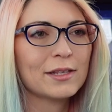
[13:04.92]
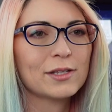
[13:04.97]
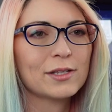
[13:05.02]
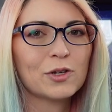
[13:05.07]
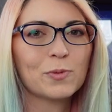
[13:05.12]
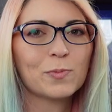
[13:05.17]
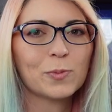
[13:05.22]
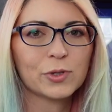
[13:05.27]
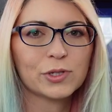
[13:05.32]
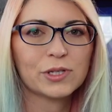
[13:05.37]
the
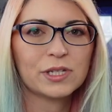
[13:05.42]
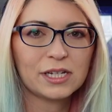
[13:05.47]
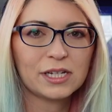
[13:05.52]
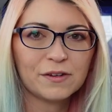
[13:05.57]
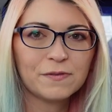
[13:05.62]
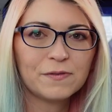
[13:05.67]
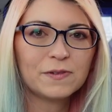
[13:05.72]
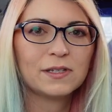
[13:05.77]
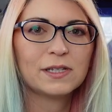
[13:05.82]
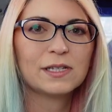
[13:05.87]
super
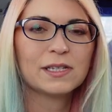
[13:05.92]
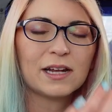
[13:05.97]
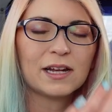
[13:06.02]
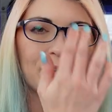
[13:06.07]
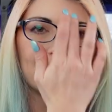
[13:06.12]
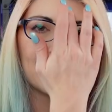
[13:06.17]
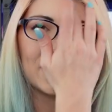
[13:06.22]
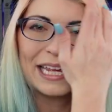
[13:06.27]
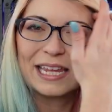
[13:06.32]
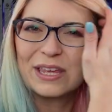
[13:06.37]
stiff
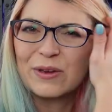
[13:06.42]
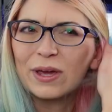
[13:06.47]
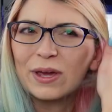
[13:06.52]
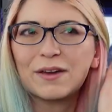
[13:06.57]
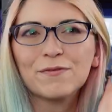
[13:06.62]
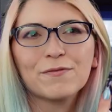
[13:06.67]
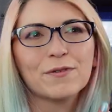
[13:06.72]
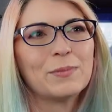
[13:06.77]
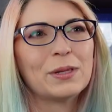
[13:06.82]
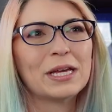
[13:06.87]
stuff that you
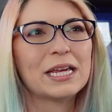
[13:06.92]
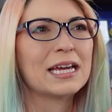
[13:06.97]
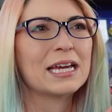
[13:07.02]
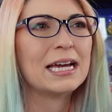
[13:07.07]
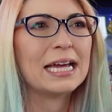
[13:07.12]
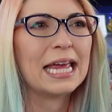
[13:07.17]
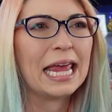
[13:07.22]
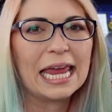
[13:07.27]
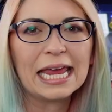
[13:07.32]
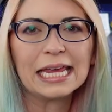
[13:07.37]
get from like a
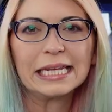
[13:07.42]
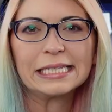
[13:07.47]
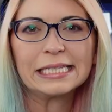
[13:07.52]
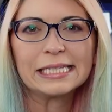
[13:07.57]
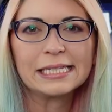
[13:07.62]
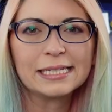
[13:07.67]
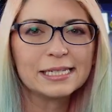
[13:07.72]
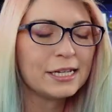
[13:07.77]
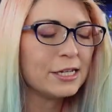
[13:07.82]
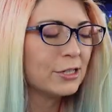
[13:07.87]

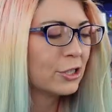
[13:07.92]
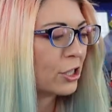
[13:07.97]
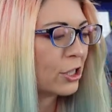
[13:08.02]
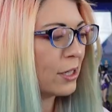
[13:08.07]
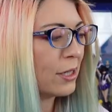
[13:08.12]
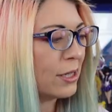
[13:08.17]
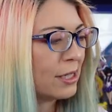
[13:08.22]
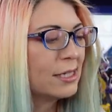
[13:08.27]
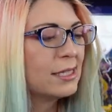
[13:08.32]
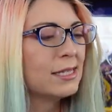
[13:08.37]
Hanes
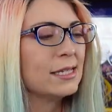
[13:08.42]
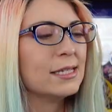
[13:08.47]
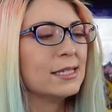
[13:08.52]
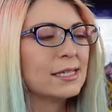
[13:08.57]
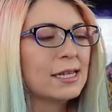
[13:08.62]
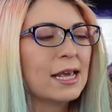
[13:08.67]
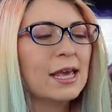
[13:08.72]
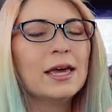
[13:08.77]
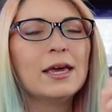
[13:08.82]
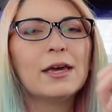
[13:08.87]
t-shirt. This
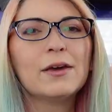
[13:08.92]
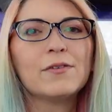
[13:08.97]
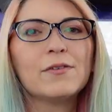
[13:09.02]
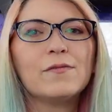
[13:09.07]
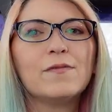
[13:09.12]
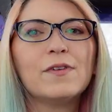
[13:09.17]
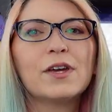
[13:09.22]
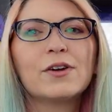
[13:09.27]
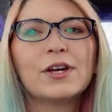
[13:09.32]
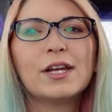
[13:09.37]
is
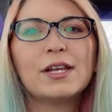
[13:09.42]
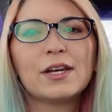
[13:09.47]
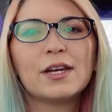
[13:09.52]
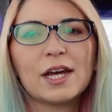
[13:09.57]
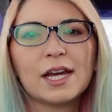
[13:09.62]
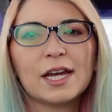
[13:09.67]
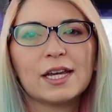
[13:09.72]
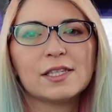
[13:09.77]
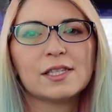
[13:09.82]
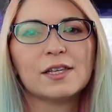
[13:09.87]
very
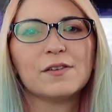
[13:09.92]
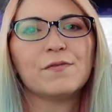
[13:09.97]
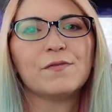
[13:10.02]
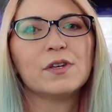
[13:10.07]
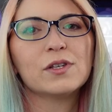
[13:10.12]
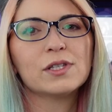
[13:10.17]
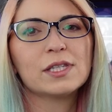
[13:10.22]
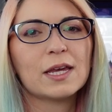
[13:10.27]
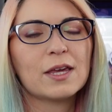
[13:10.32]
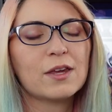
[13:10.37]
nice. It
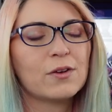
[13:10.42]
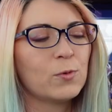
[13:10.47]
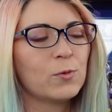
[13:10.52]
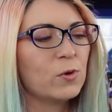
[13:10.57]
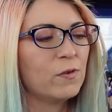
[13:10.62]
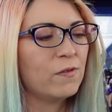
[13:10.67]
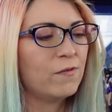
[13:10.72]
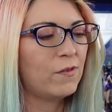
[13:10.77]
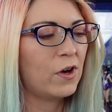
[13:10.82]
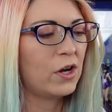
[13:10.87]
feels like it
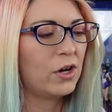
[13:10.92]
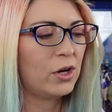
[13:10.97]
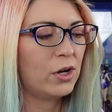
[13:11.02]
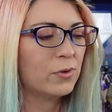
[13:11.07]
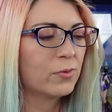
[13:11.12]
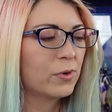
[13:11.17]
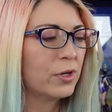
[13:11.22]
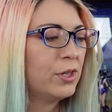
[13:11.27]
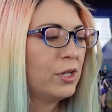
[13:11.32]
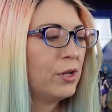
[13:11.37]
will fall
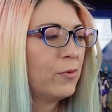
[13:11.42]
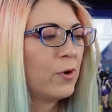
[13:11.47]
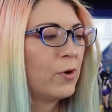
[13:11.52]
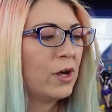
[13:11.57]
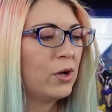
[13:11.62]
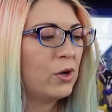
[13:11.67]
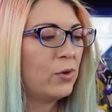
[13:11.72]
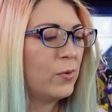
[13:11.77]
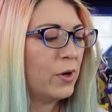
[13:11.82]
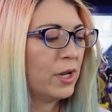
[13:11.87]
really
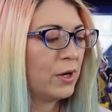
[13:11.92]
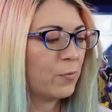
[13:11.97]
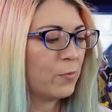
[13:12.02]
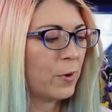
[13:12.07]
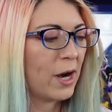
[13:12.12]
well when